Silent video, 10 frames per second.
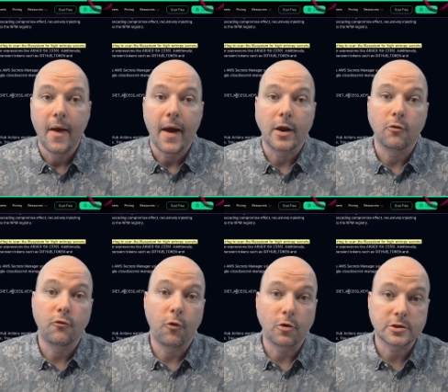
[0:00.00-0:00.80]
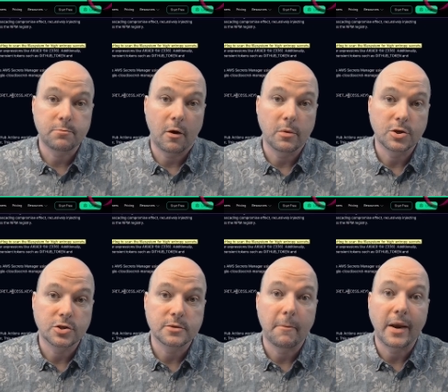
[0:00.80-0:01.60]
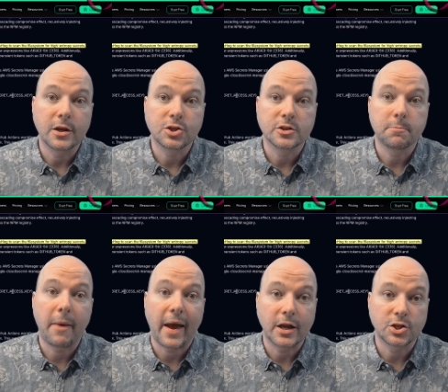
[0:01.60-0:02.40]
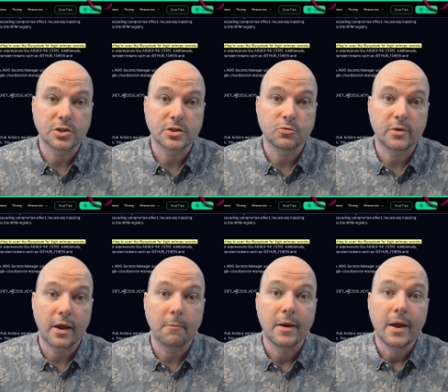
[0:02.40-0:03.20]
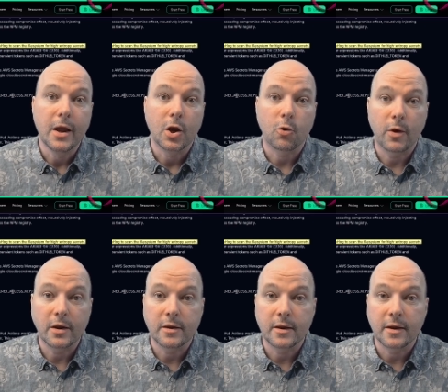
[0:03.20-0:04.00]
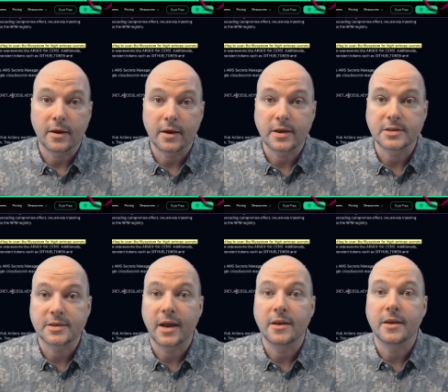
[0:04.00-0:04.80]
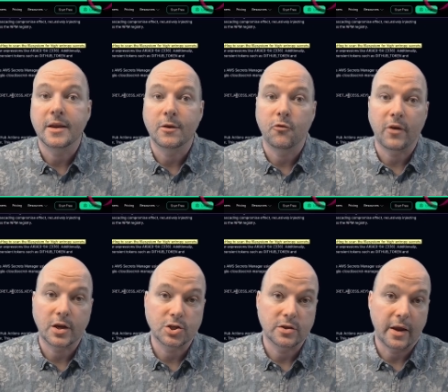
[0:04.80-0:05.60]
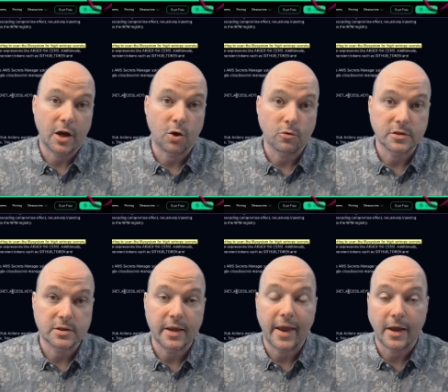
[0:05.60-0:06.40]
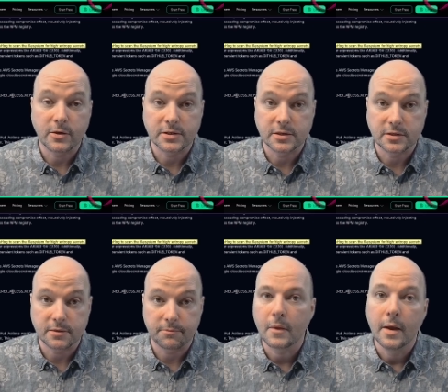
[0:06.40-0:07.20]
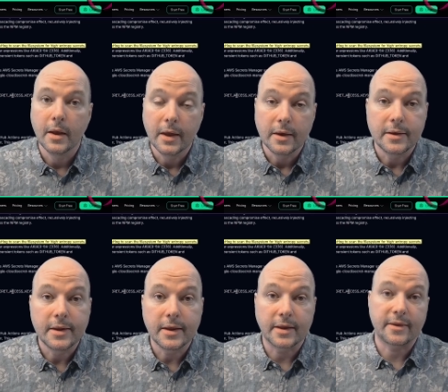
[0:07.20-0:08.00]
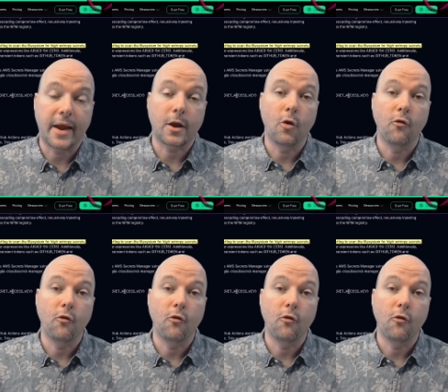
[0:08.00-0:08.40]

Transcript: and force publishes malicious patches to them, creating a cascading infection across the ecosystem. The attack